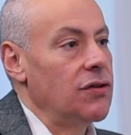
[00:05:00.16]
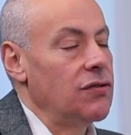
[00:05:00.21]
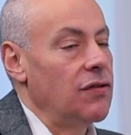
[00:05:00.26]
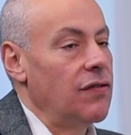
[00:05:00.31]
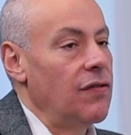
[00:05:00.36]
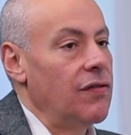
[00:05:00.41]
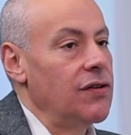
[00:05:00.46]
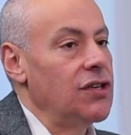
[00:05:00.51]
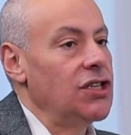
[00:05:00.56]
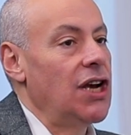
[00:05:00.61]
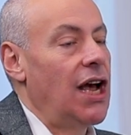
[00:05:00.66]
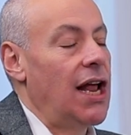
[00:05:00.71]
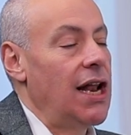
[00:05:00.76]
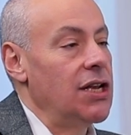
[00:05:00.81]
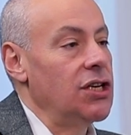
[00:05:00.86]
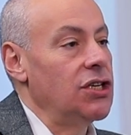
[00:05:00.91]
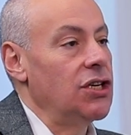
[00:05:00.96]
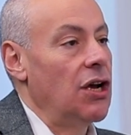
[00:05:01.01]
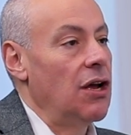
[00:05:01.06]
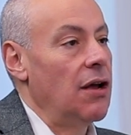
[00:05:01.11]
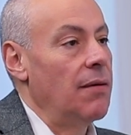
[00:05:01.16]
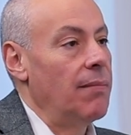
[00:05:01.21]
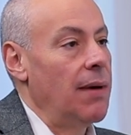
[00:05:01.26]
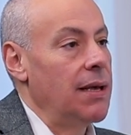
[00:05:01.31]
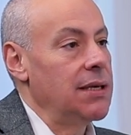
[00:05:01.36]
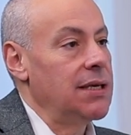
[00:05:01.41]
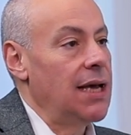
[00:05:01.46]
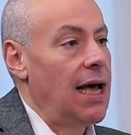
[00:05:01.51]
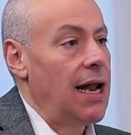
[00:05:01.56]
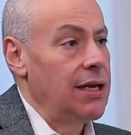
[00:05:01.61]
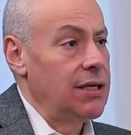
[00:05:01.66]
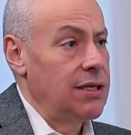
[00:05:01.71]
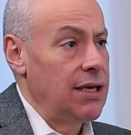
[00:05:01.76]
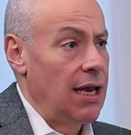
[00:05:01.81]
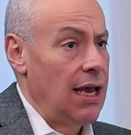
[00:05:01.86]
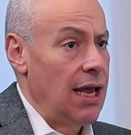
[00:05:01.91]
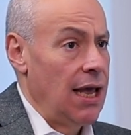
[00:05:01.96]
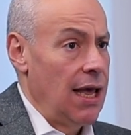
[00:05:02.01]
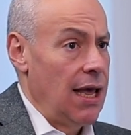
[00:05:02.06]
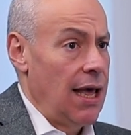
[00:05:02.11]
sort of a challenger
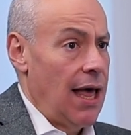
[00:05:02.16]
mentality,